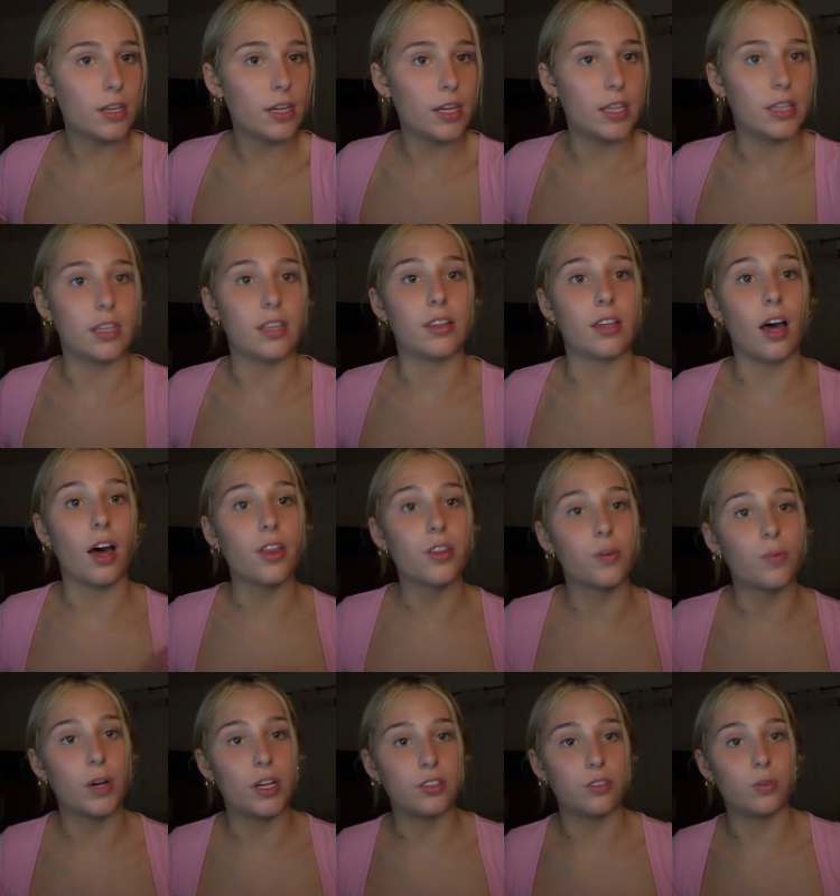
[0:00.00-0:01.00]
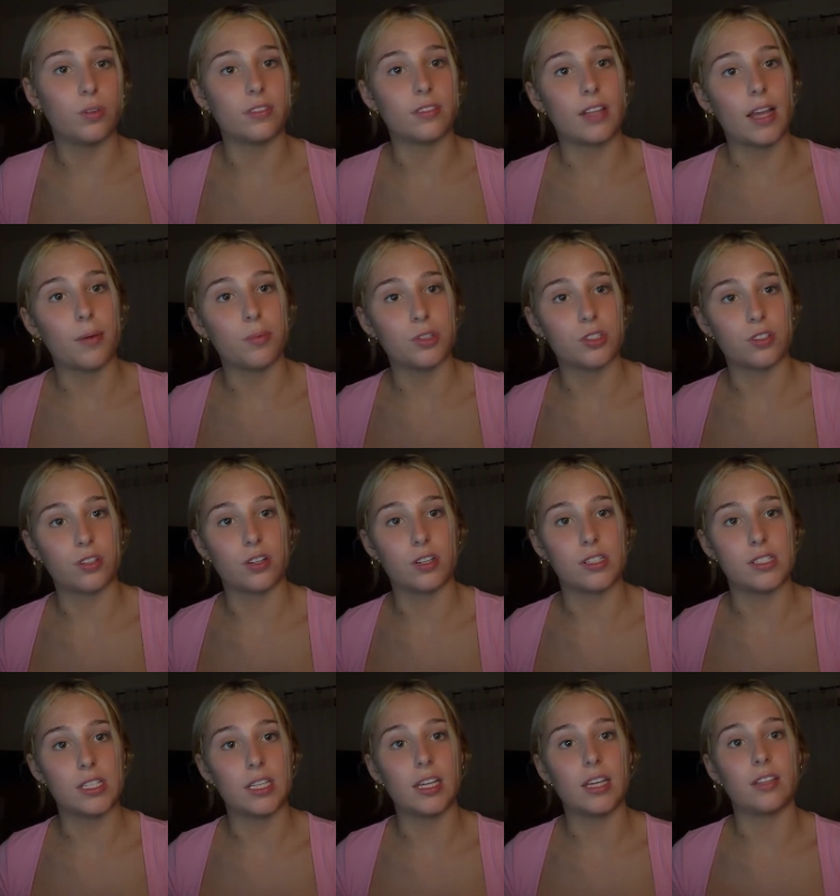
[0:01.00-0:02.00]
And then the other way to establish
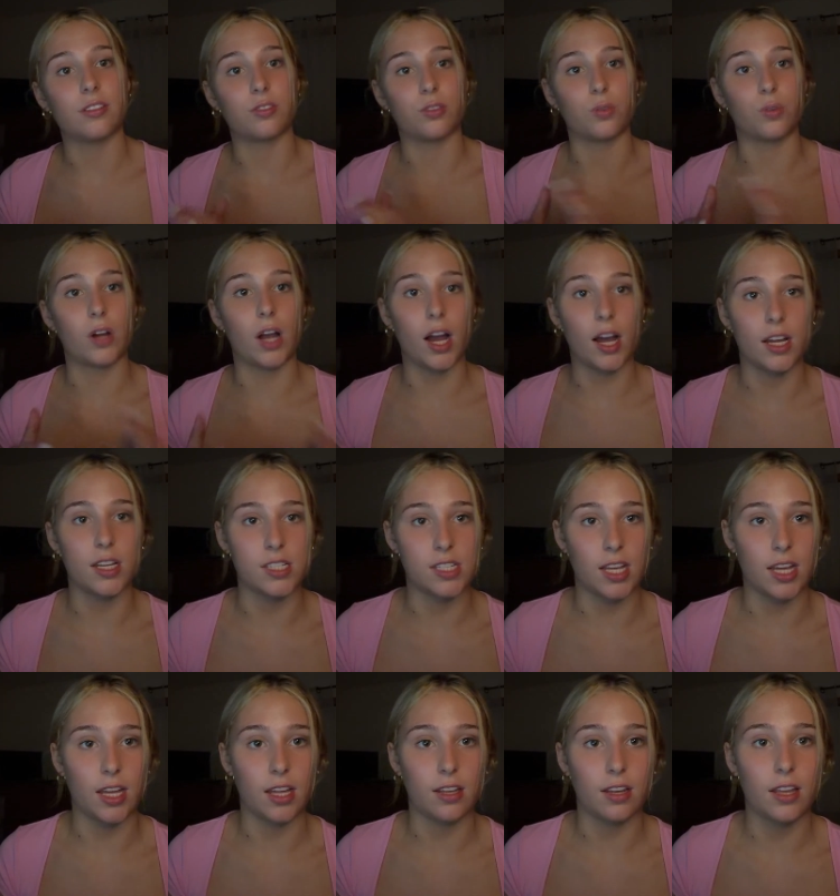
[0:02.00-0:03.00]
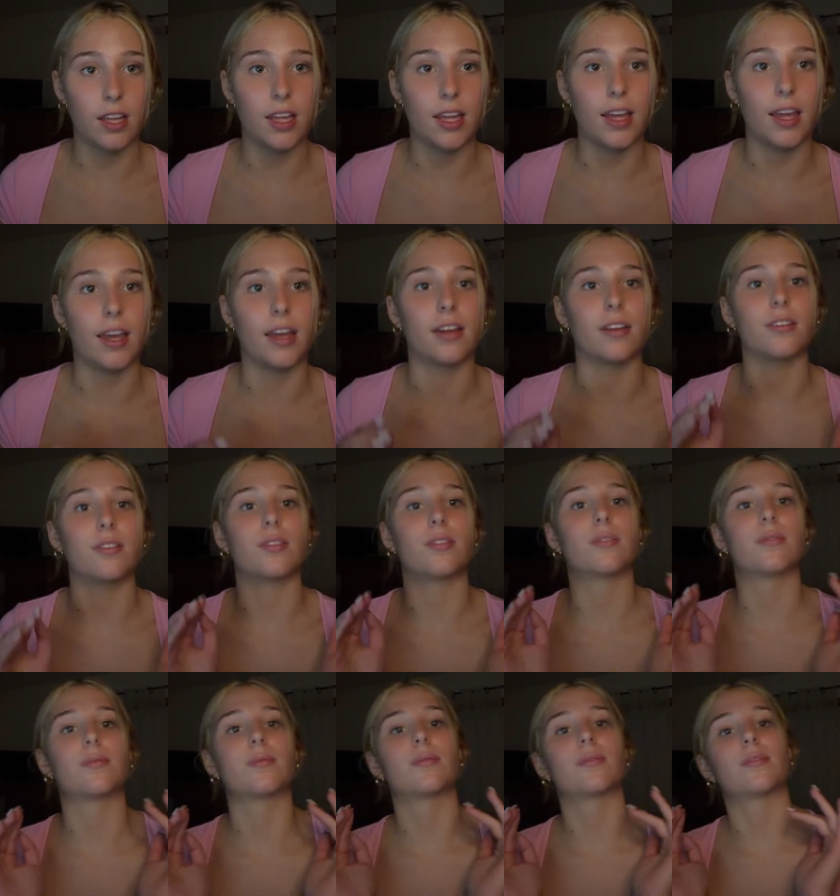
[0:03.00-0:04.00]
certainty is through content, and
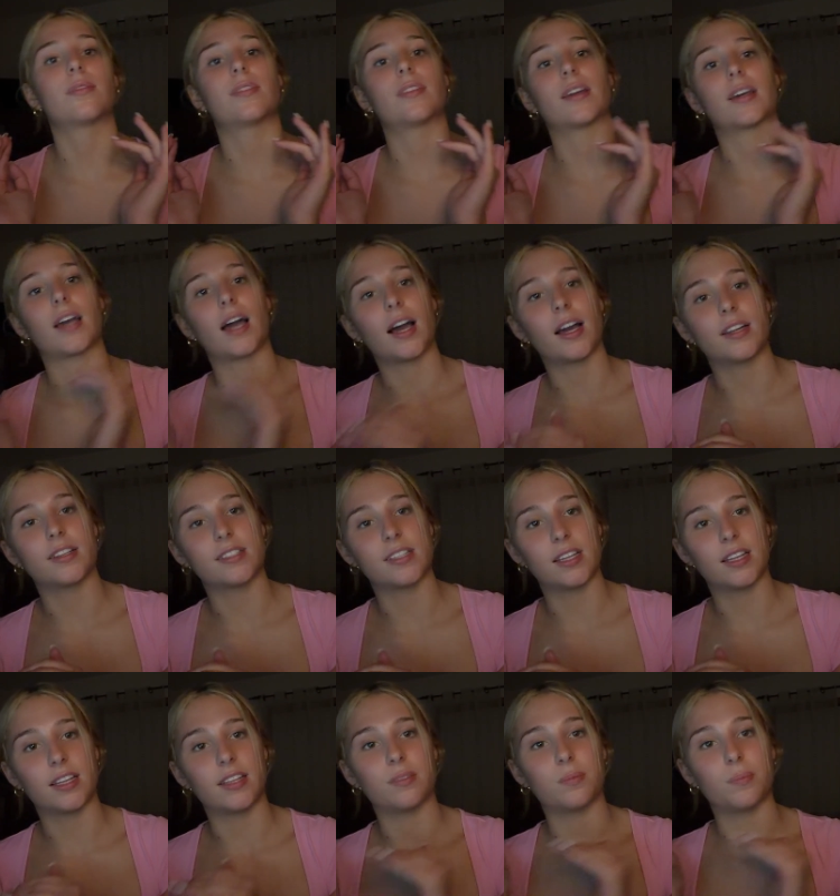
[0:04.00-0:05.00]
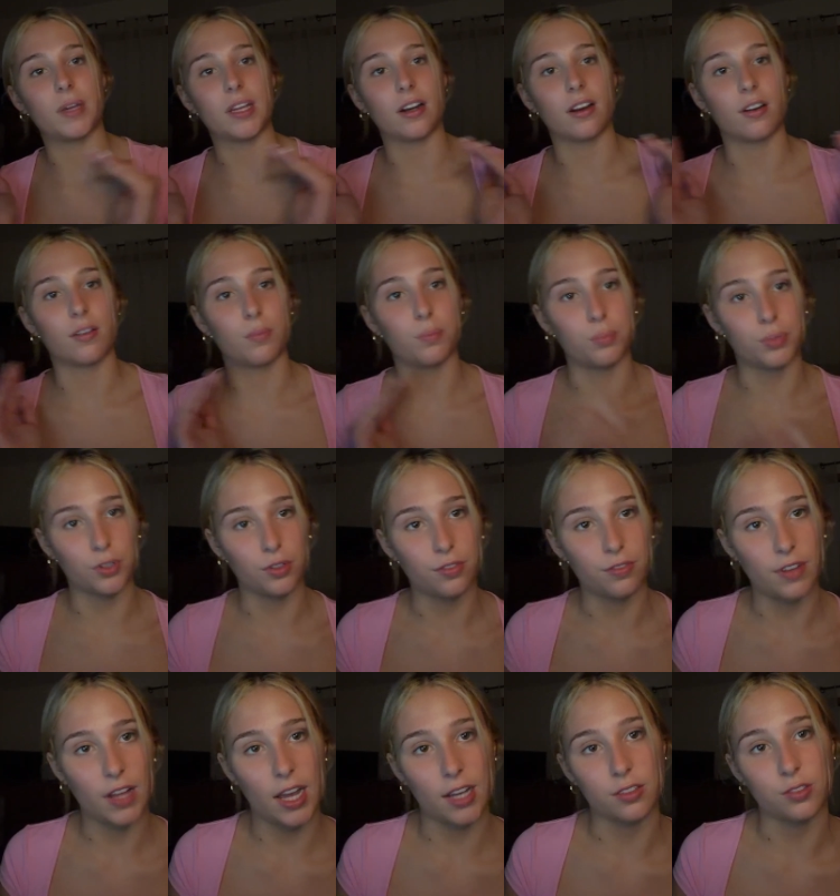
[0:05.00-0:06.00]
the content is made out of brute
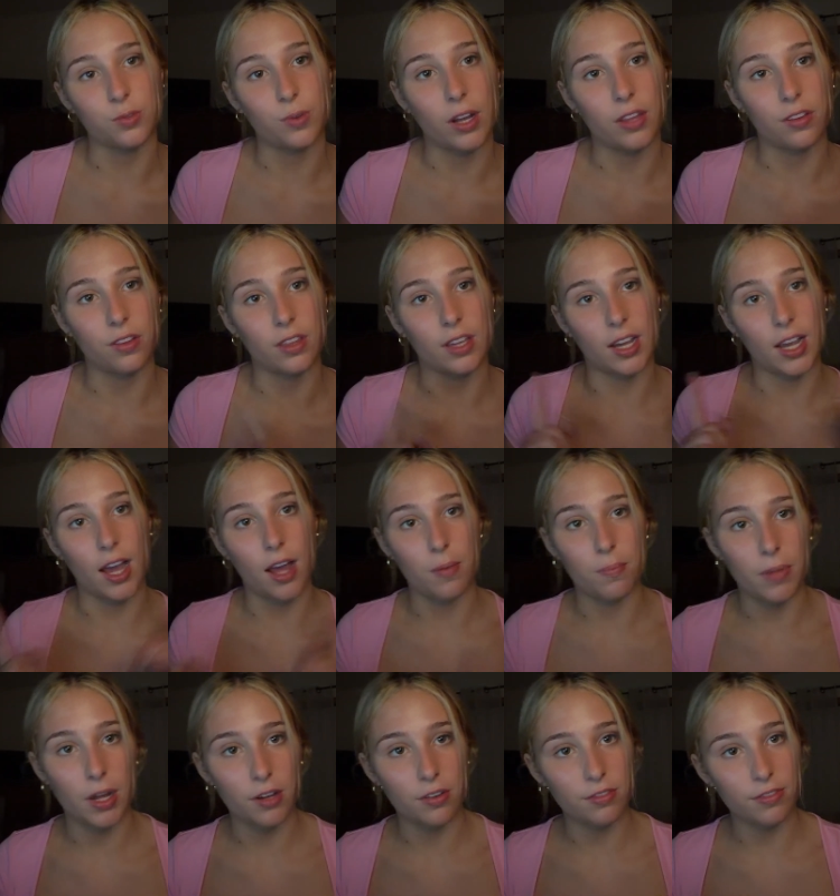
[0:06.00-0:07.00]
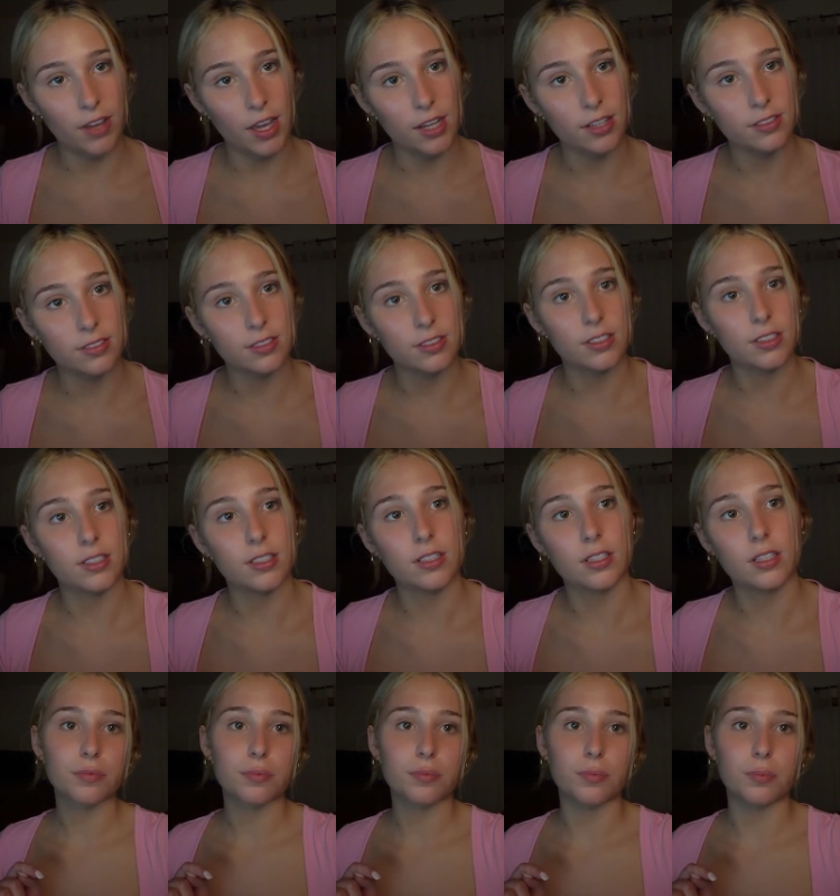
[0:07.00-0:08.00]
facts rather than compound facts.
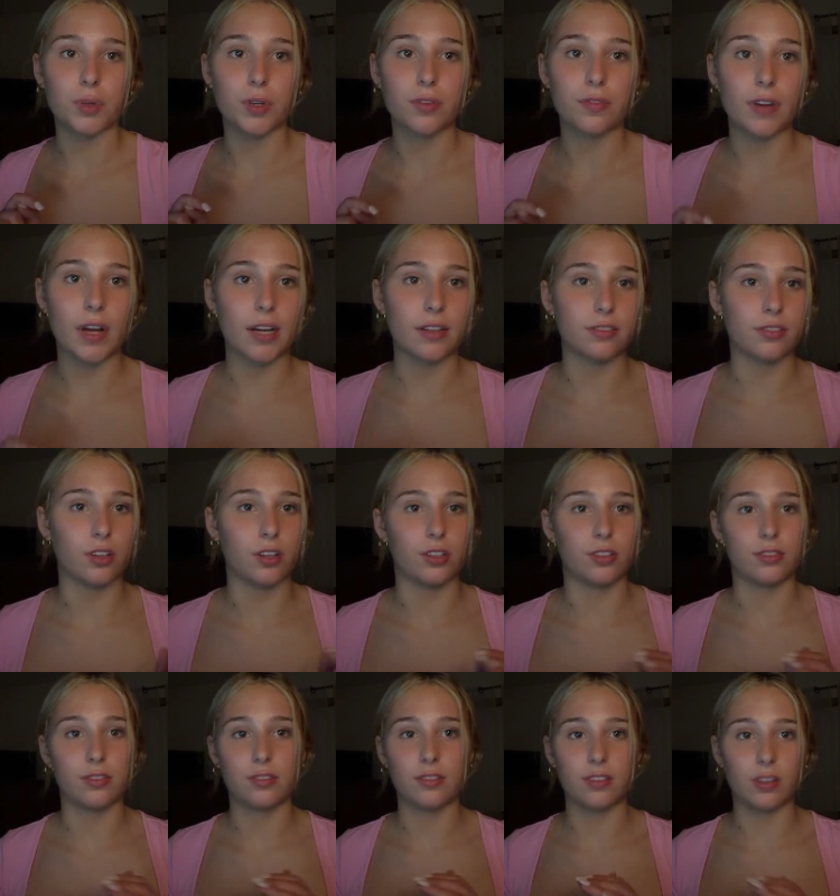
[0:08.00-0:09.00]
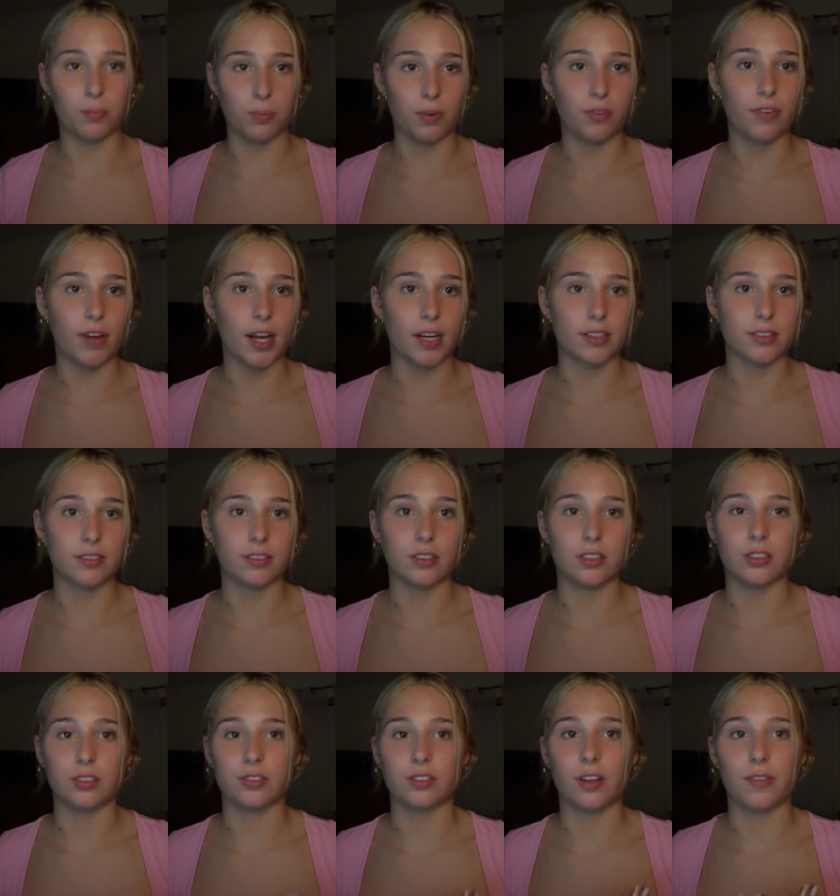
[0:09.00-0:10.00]
Brute facts are simple facts. They're
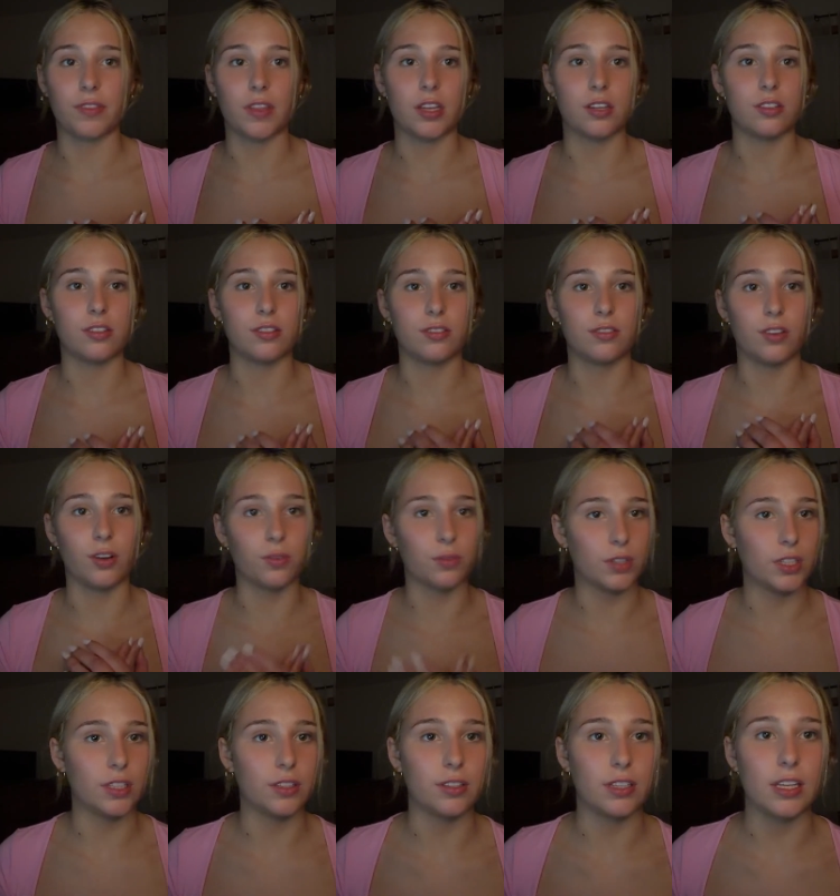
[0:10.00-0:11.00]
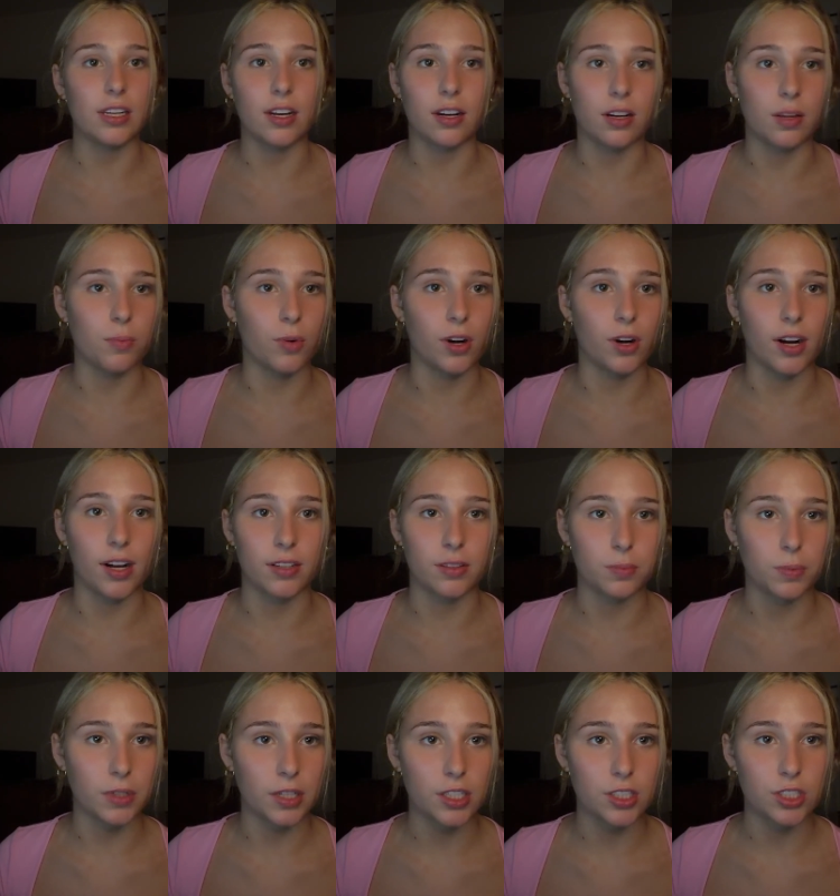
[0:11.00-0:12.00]
stuff that don't really need any more
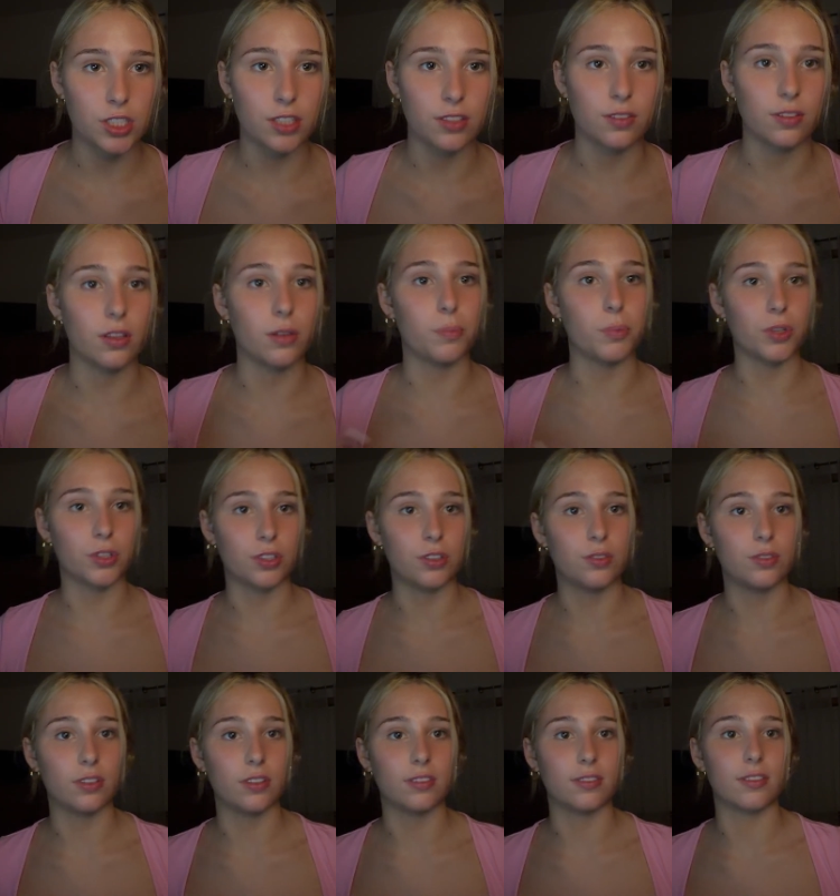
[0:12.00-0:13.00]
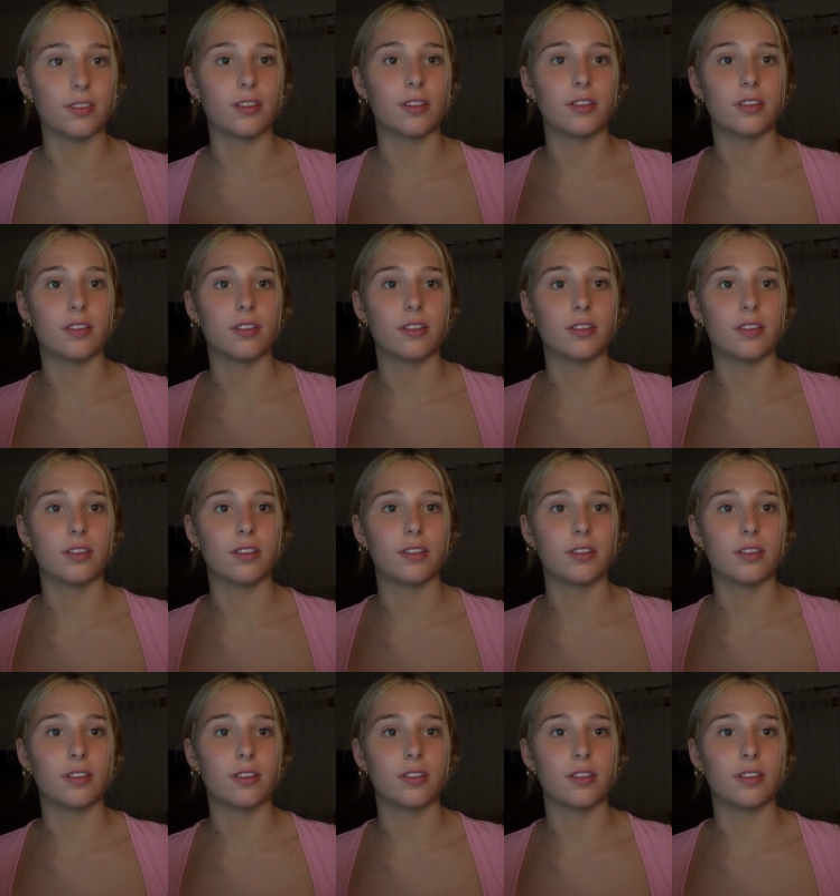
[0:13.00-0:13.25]
explanation. So the book uses